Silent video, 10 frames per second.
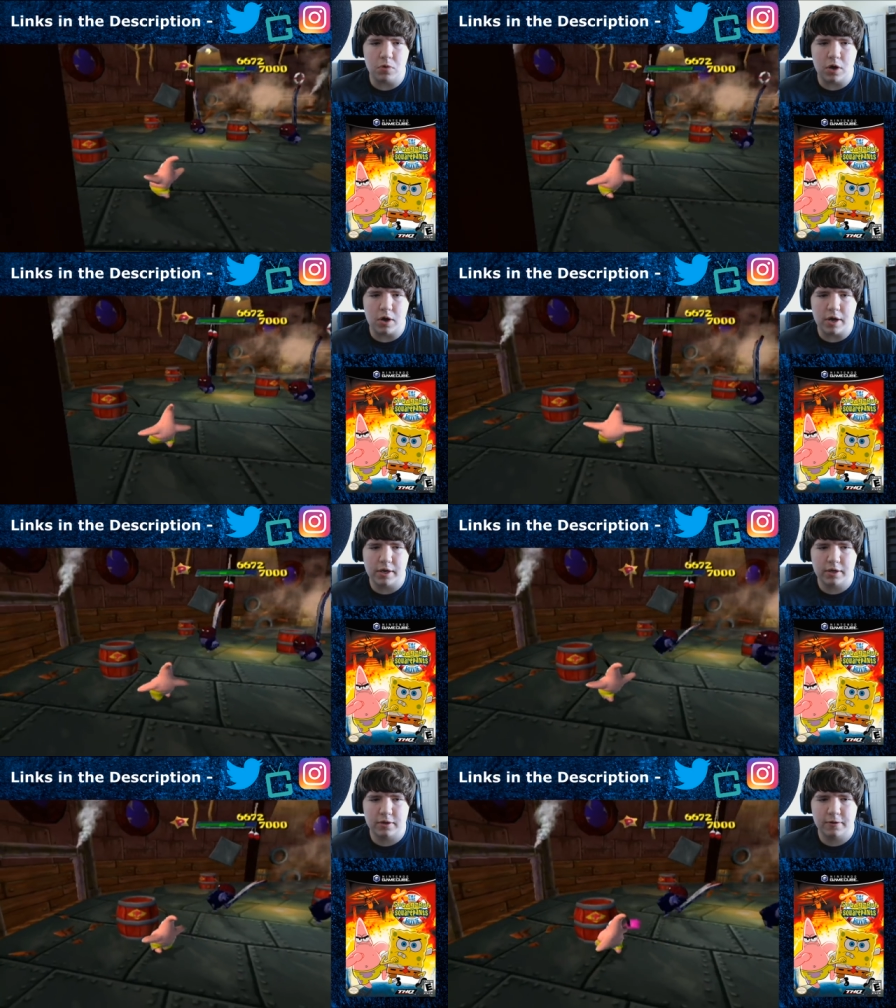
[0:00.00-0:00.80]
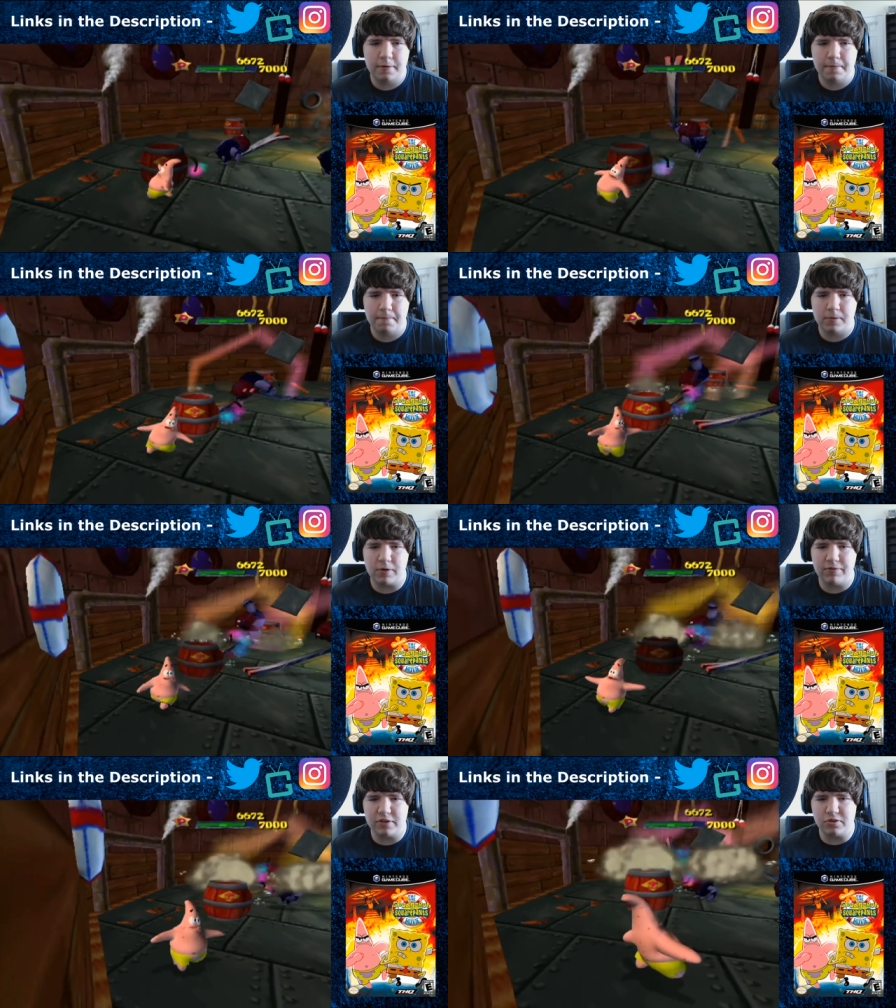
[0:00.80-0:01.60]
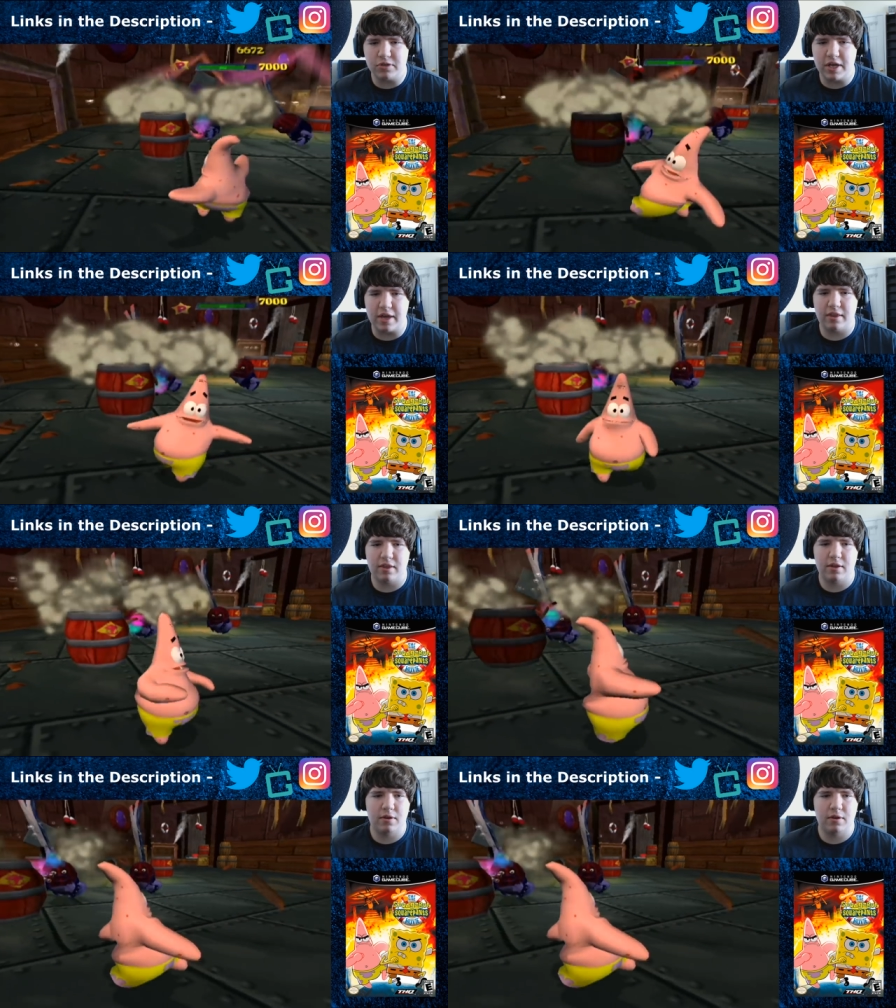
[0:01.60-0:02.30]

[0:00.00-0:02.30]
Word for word: Alright. Come face your death.